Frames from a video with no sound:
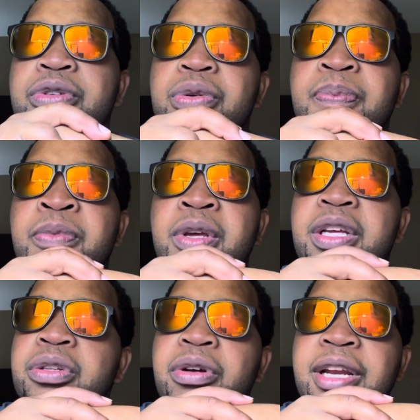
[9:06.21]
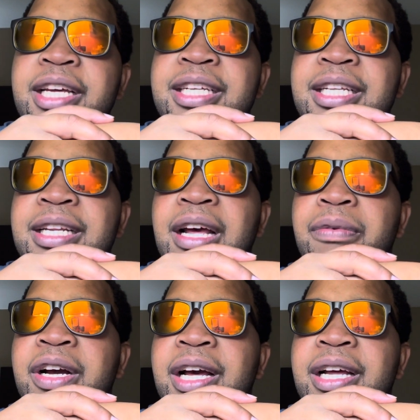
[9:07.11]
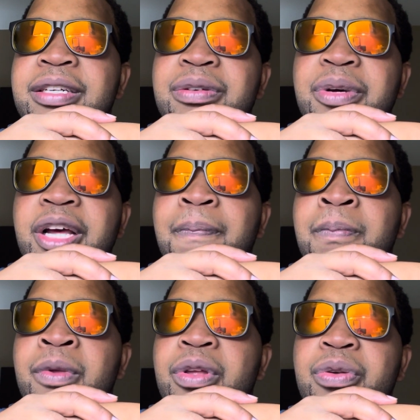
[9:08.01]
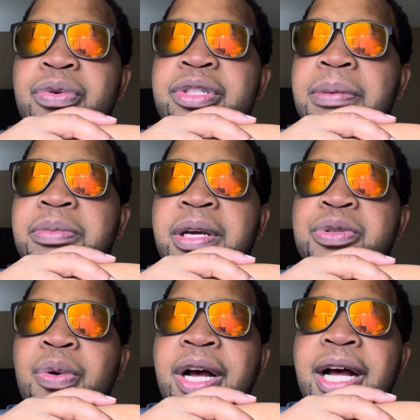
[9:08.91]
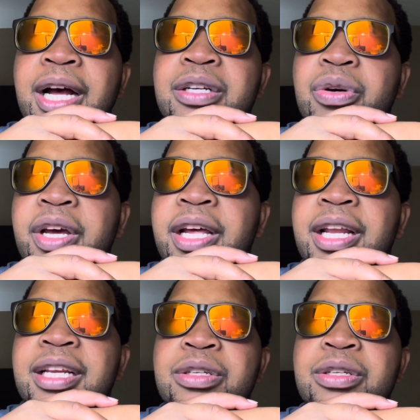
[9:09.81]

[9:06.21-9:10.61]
So it's not like in our country where you sometimes work, toil,